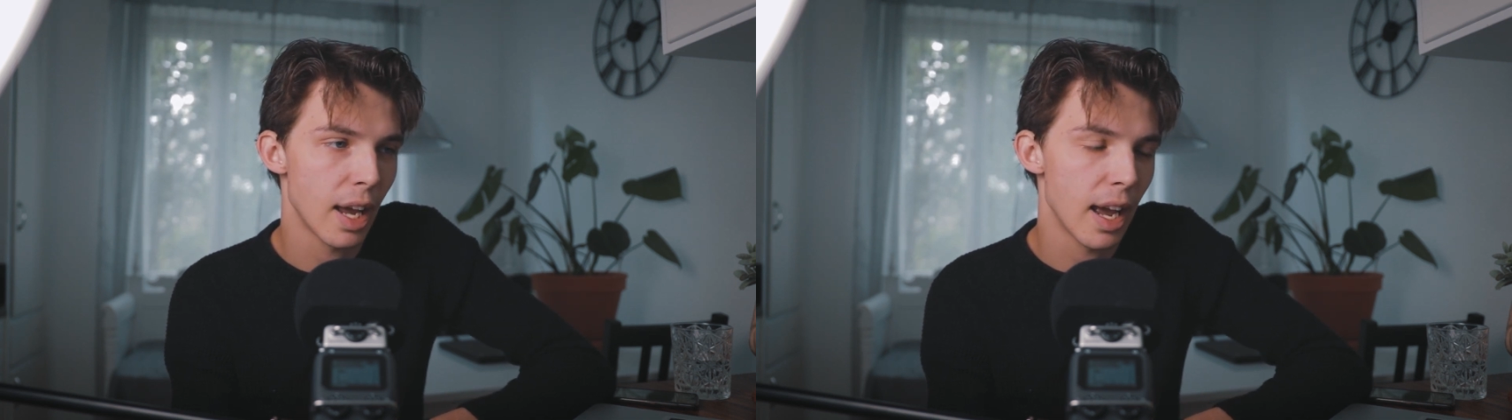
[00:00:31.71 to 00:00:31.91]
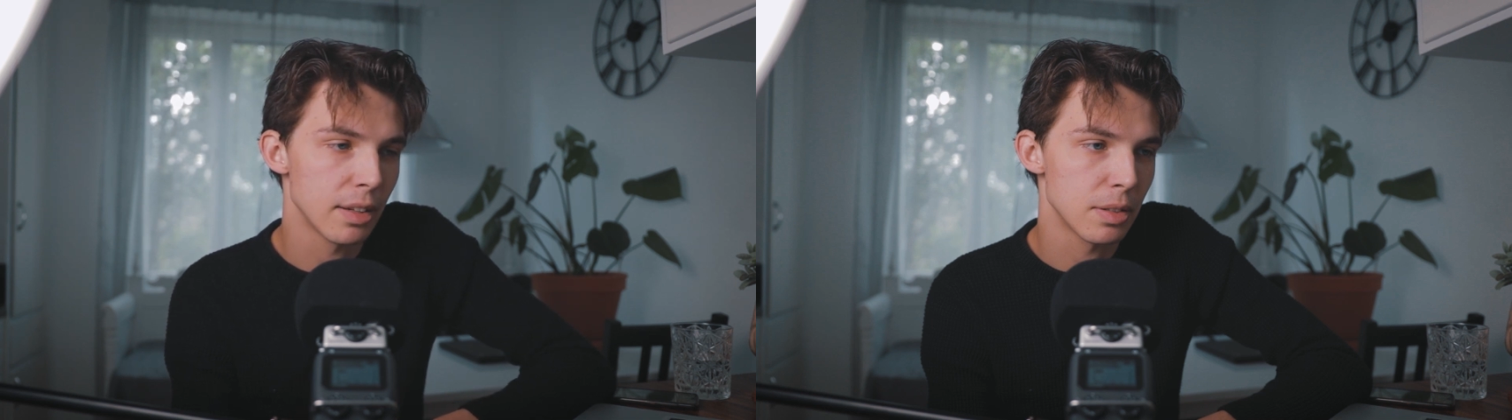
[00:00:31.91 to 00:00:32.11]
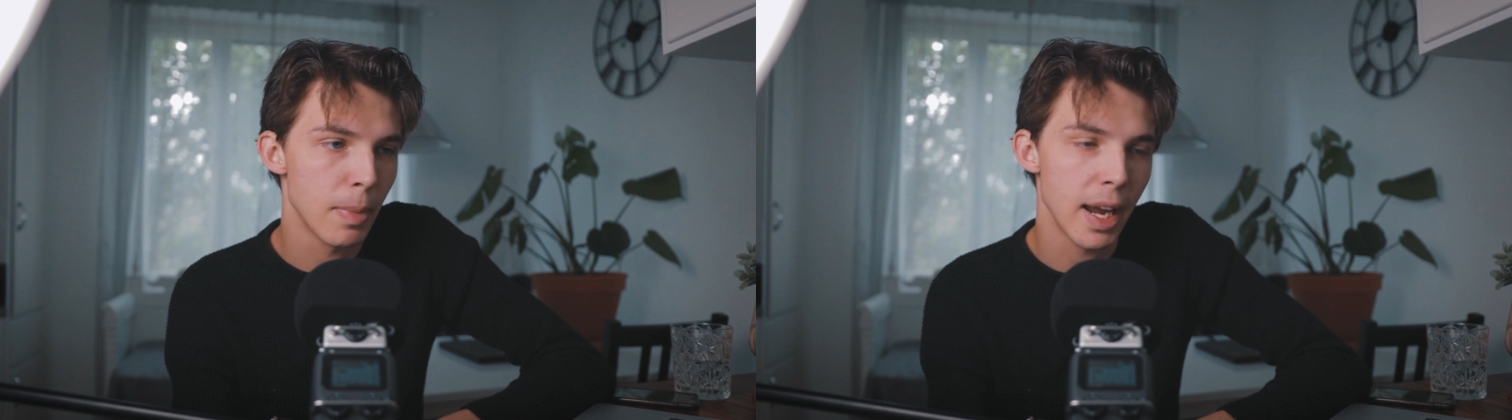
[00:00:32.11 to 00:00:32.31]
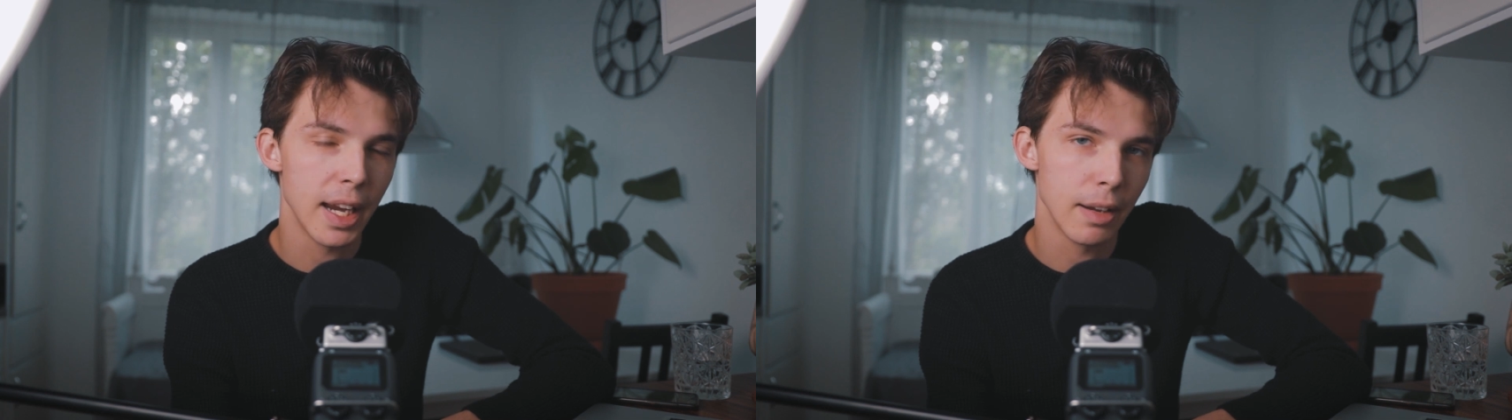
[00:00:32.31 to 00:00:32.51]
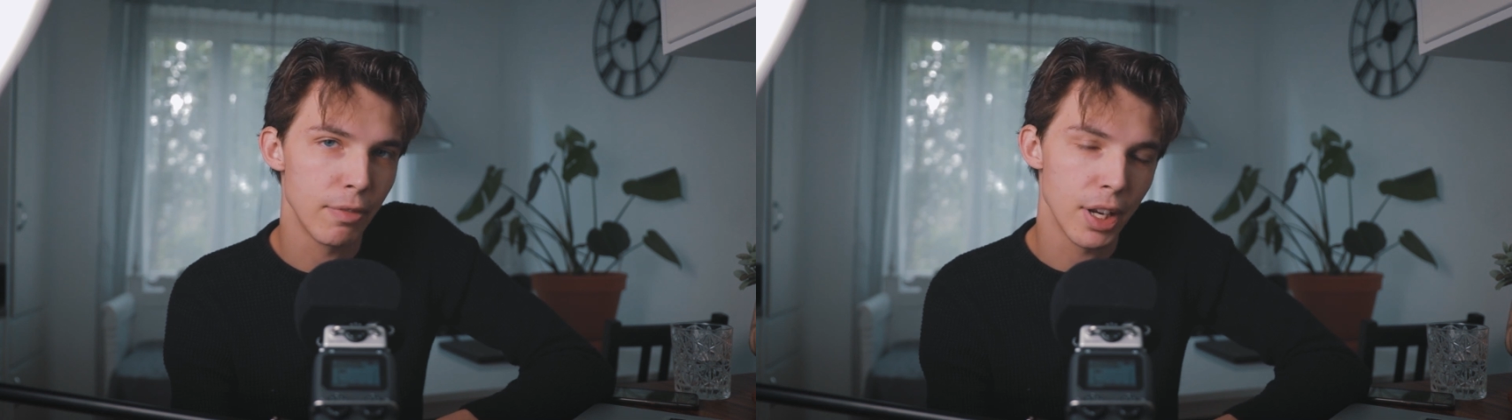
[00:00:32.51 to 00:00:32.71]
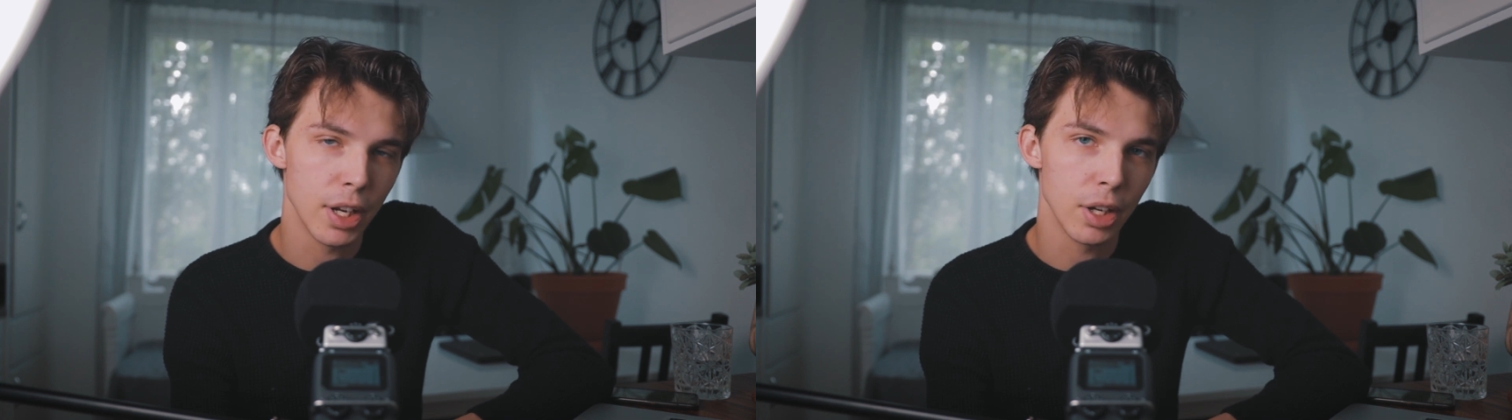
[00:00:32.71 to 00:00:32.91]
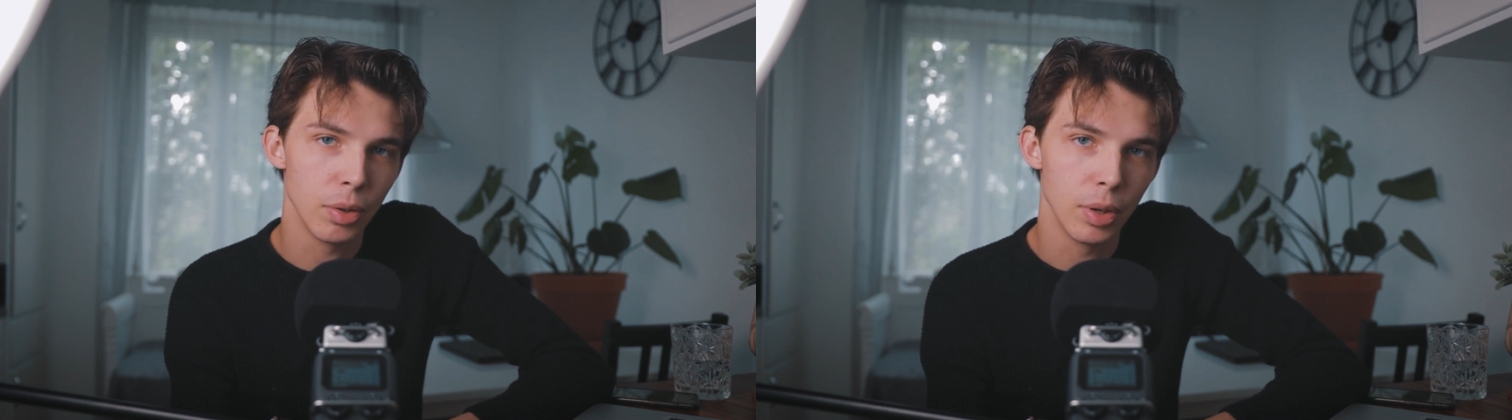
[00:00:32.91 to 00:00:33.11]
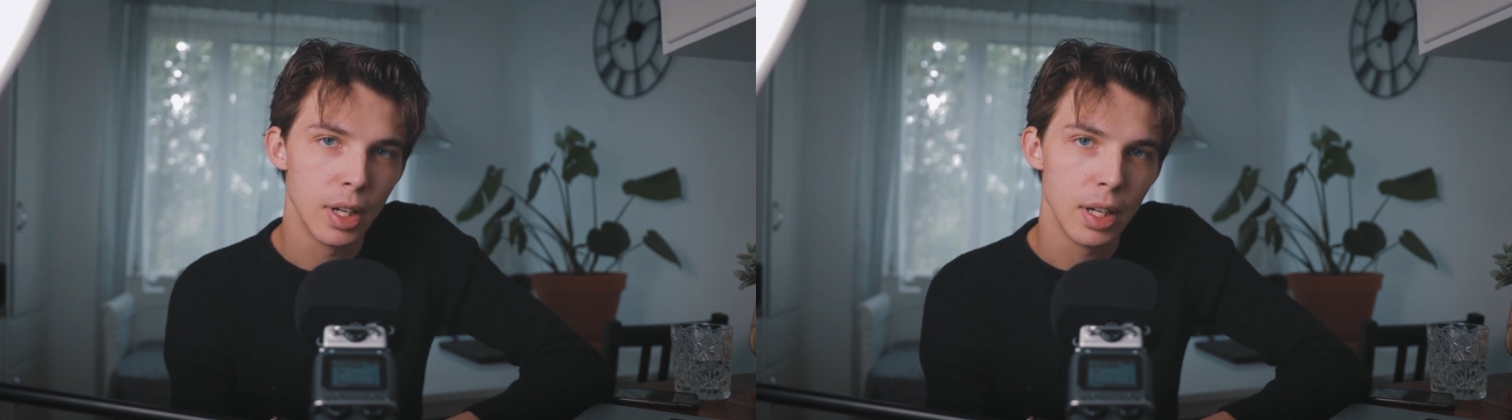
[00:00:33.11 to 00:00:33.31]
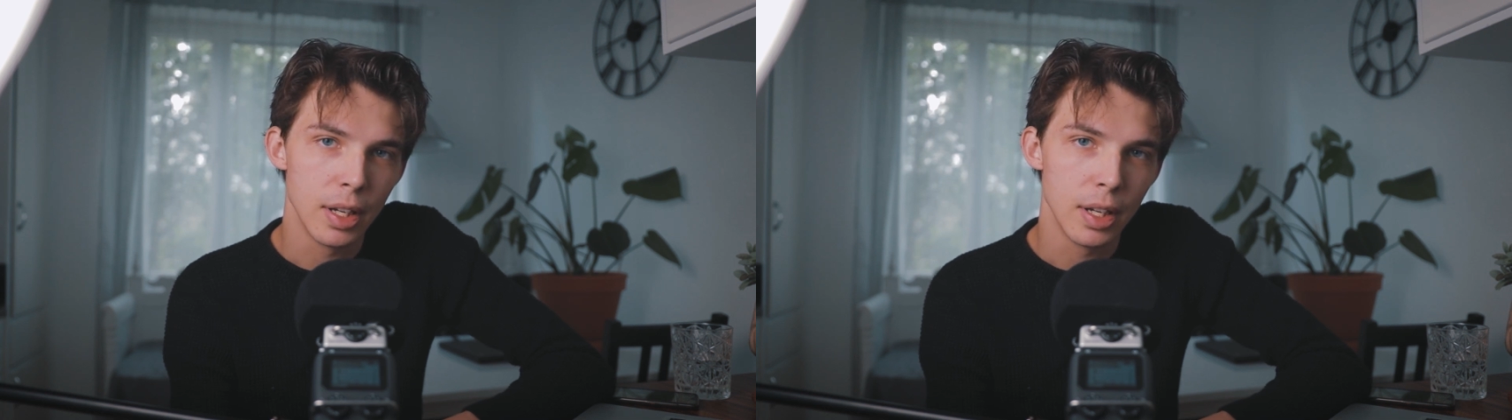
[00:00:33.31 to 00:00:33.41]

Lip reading: has made a video